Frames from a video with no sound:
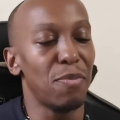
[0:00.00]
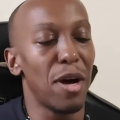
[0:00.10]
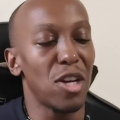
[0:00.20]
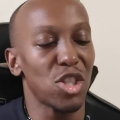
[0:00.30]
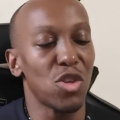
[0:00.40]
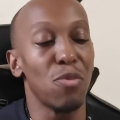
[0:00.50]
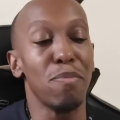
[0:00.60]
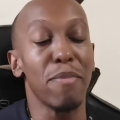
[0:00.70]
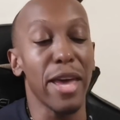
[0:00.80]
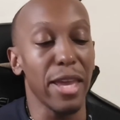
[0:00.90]
of March to
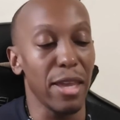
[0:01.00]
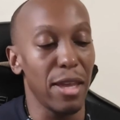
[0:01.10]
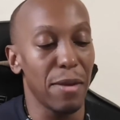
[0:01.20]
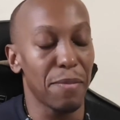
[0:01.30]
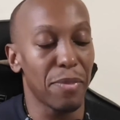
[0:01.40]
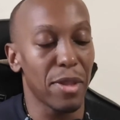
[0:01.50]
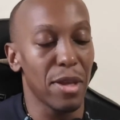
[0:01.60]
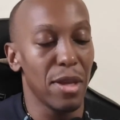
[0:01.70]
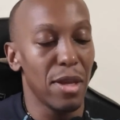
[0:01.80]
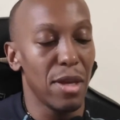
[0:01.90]
May,
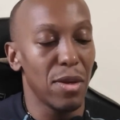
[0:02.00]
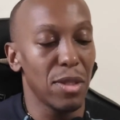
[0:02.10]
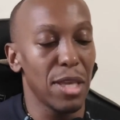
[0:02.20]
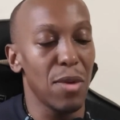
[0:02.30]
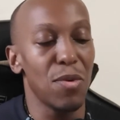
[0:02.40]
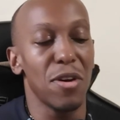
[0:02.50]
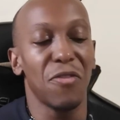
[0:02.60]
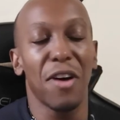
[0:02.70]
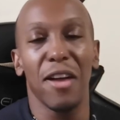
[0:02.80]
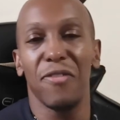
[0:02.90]
there were
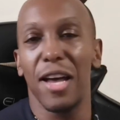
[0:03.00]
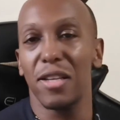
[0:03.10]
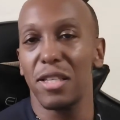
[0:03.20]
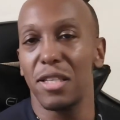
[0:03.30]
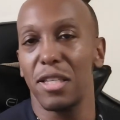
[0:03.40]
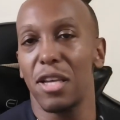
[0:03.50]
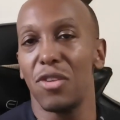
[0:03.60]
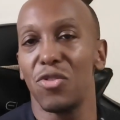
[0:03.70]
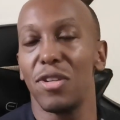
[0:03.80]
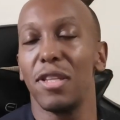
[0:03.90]

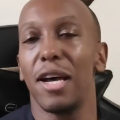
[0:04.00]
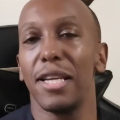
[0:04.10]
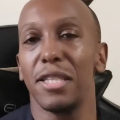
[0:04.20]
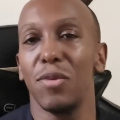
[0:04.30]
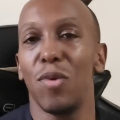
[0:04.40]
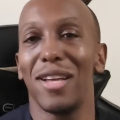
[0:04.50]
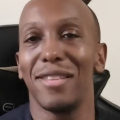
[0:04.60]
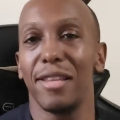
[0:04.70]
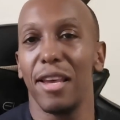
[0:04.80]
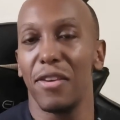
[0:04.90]

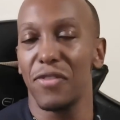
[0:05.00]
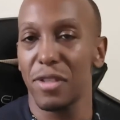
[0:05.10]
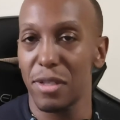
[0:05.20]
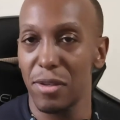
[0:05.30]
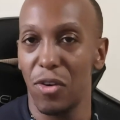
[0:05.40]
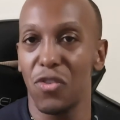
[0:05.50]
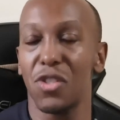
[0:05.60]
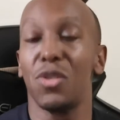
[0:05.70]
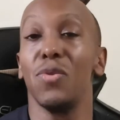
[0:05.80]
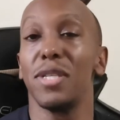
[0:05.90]
5,691 deaths of
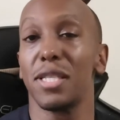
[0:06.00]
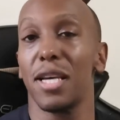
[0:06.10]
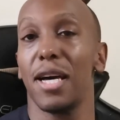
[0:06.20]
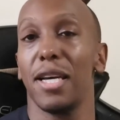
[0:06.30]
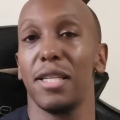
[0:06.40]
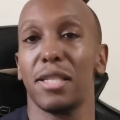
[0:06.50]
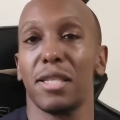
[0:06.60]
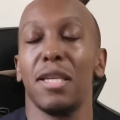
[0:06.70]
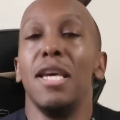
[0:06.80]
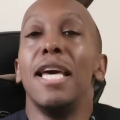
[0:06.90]

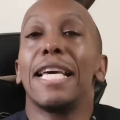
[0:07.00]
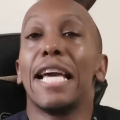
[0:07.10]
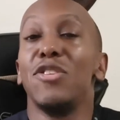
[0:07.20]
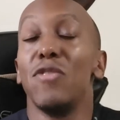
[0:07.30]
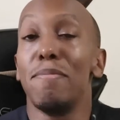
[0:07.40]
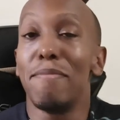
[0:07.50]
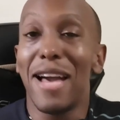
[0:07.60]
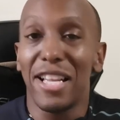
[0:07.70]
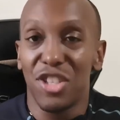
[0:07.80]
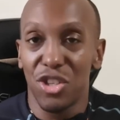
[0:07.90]
suicides. Can you
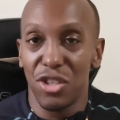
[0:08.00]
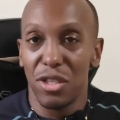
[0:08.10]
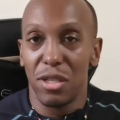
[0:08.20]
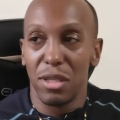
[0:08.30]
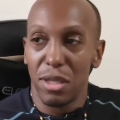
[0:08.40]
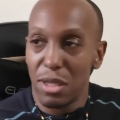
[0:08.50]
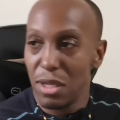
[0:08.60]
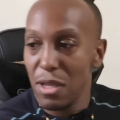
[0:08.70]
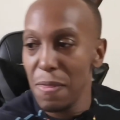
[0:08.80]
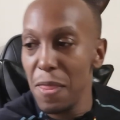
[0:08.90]
imagine
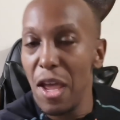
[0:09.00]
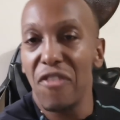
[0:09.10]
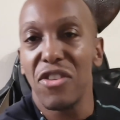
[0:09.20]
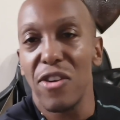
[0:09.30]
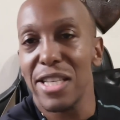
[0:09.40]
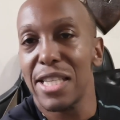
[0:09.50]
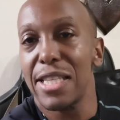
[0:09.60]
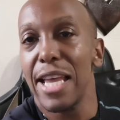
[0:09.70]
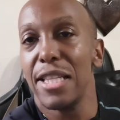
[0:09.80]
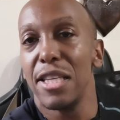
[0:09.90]
if they
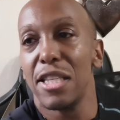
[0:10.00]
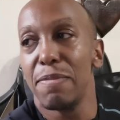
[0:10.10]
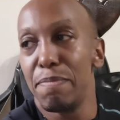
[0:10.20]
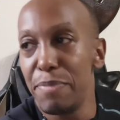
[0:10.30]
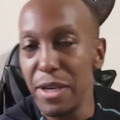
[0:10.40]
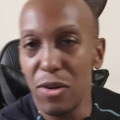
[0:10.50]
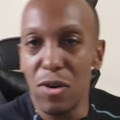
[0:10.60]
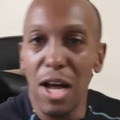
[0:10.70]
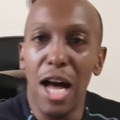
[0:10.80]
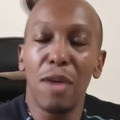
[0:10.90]
extend this
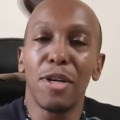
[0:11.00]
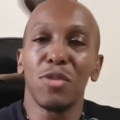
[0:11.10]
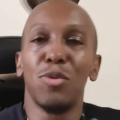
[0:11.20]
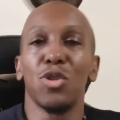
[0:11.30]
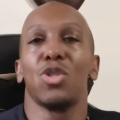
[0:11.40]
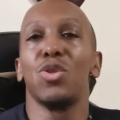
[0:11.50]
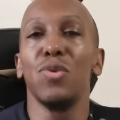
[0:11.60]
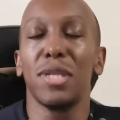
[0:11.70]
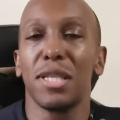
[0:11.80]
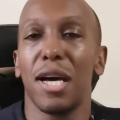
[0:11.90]
bill, how much more
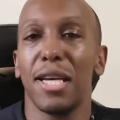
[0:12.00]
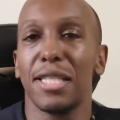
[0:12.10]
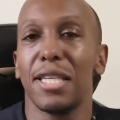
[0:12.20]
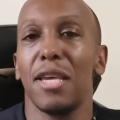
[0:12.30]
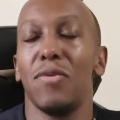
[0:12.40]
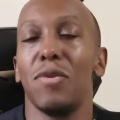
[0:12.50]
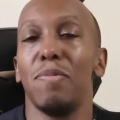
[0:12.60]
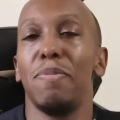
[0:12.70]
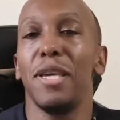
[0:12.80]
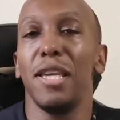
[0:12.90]
suicides there
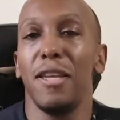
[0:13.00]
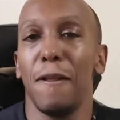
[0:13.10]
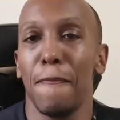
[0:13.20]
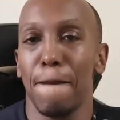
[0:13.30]
will be?